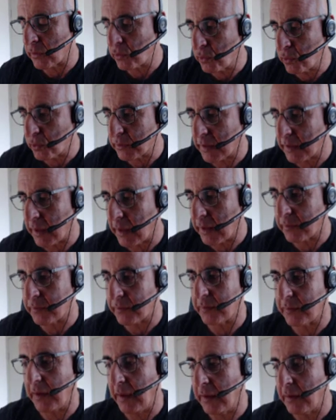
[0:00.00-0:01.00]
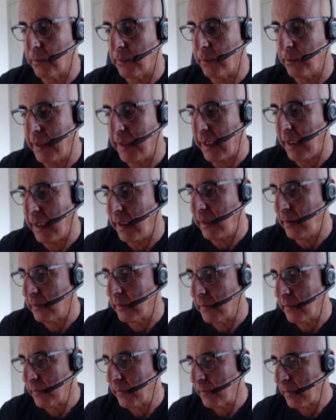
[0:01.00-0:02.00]
two trades in B A,
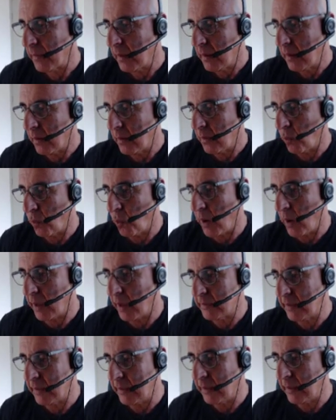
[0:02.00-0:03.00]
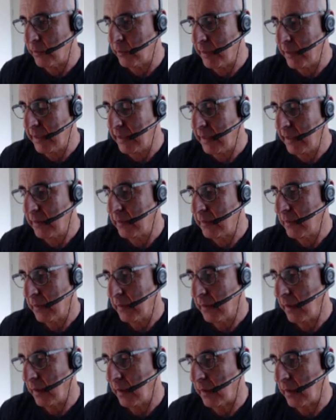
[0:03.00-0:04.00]
one in B I L I,
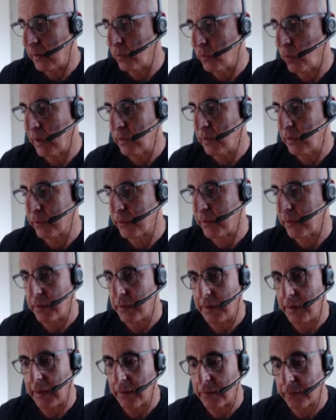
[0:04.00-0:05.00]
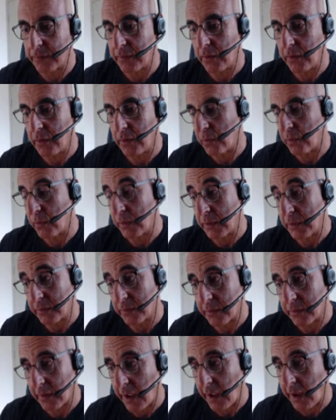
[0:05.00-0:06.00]
and one loser in Sono, which
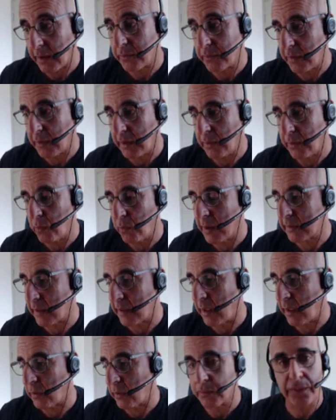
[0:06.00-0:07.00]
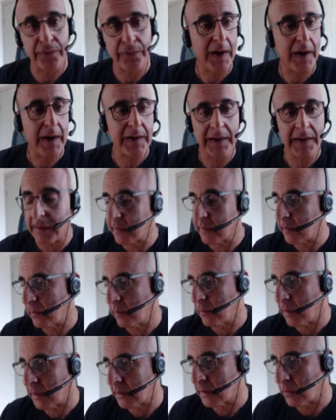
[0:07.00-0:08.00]
actually worked out fine later,
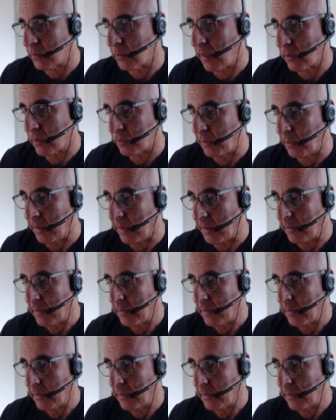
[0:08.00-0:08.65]
but without me.